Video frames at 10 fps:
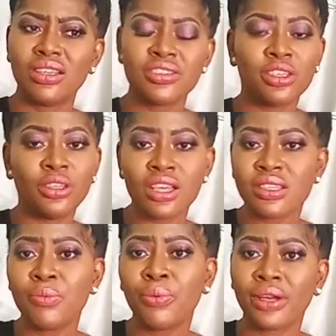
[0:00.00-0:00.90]
she
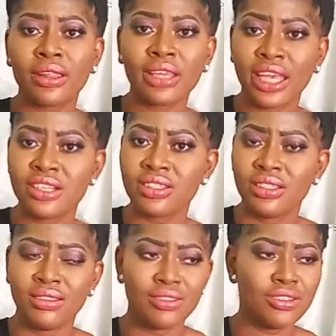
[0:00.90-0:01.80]
doesn't pretend
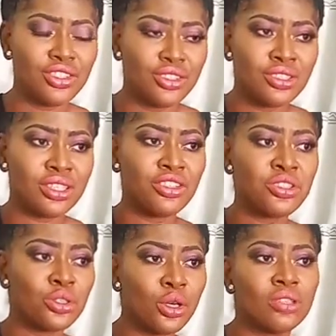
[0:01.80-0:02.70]
she
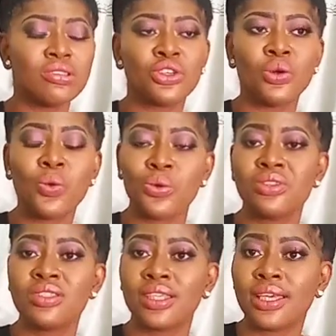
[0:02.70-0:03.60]
shows you
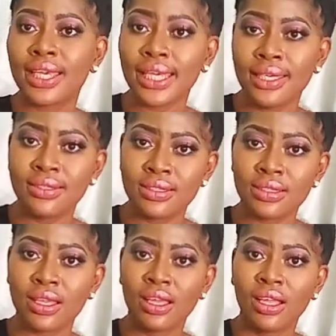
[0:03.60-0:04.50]
who she
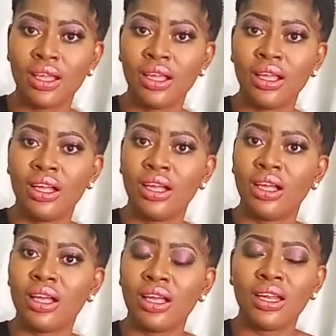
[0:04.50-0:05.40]
is
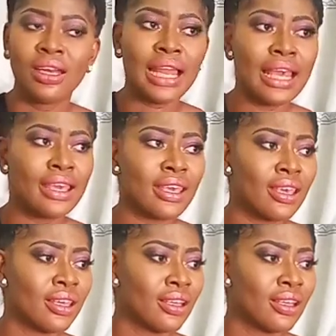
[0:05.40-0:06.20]
like